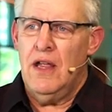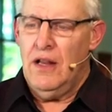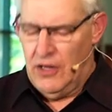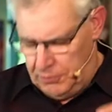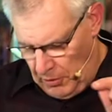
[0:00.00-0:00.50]

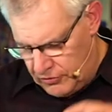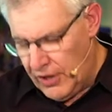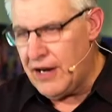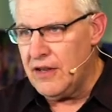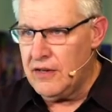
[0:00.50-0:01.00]
Let's
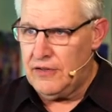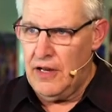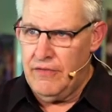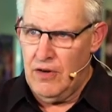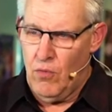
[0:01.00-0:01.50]
partake of this
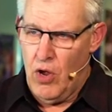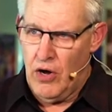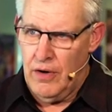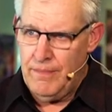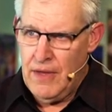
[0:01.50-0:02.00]
living
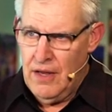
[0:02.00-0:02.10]
water.